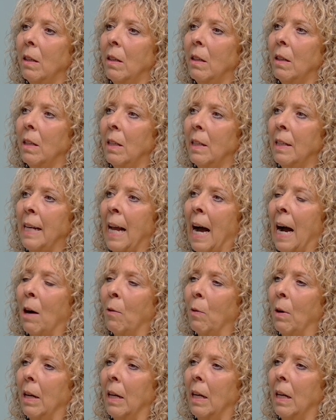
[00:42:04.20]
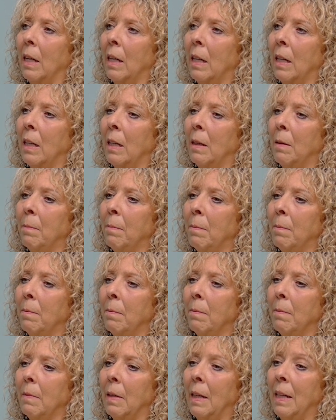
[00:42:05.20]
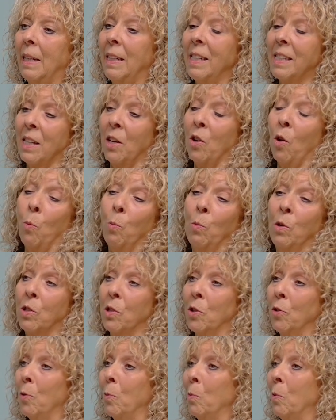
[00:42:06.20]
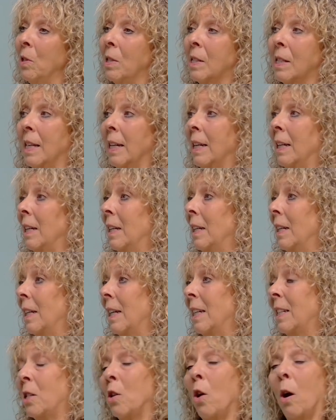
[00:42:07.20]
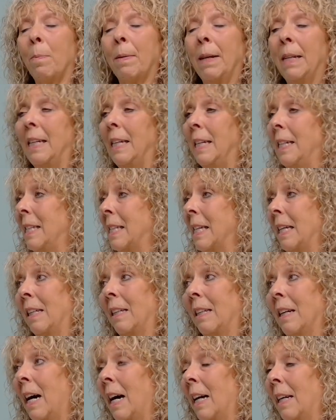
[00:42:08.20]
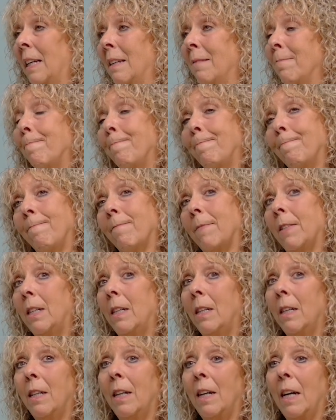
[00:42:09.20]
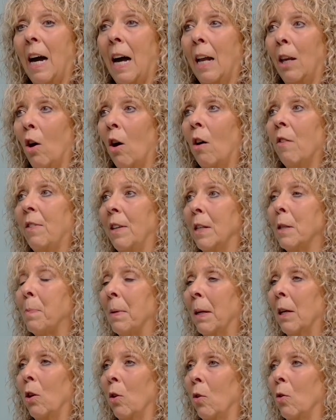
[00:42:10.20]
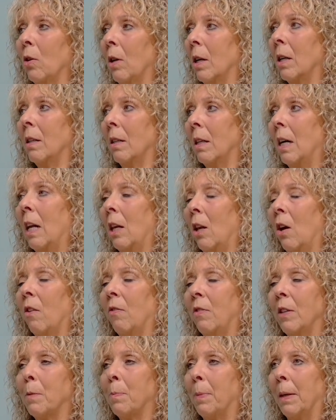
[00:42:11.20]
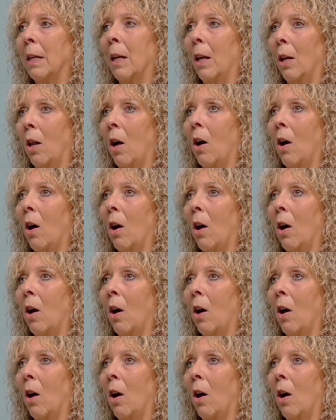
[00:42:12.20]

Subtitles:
now it's an onwards and upwards thing. It's not been easy, and a lot of it has been luck. A lot of it's been a lot of